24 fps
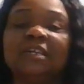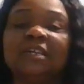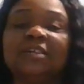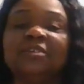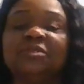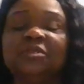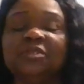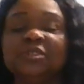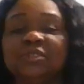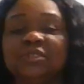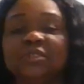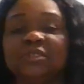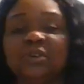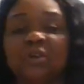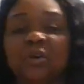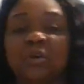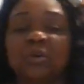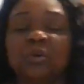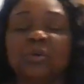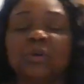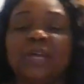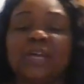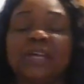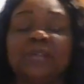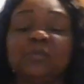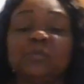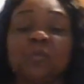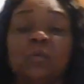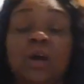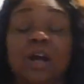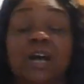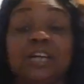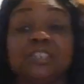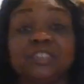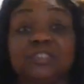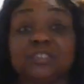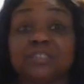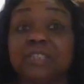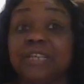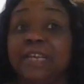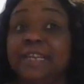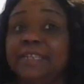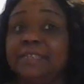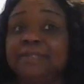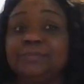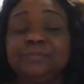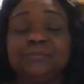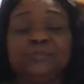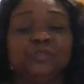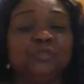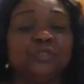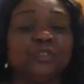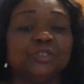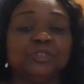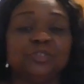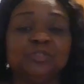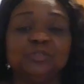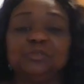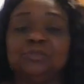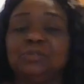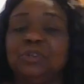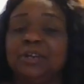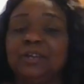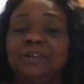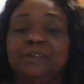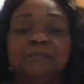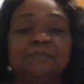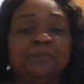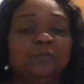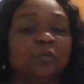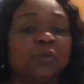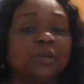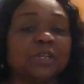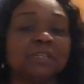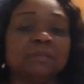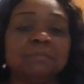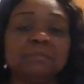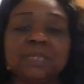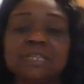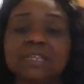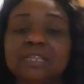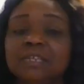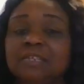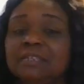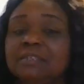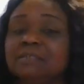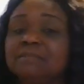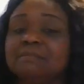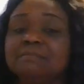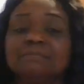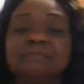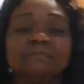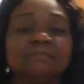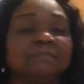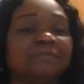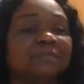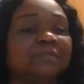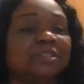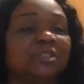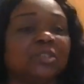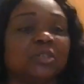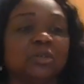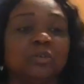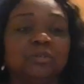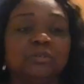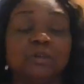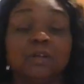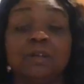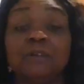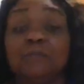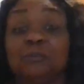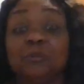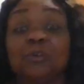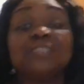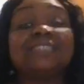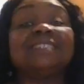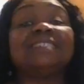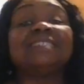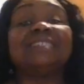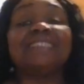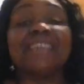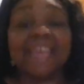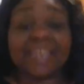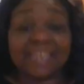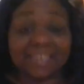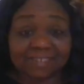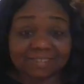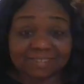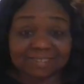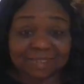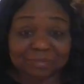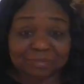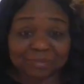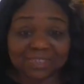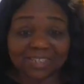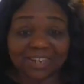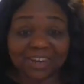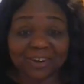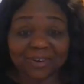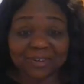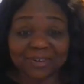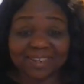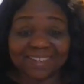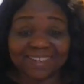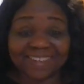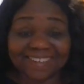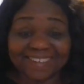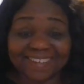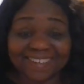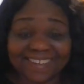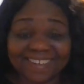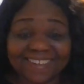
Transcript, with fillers: You can go and watch it. Like you can do a uh, 40 minute, you know, 40 seconds. I'm sorry.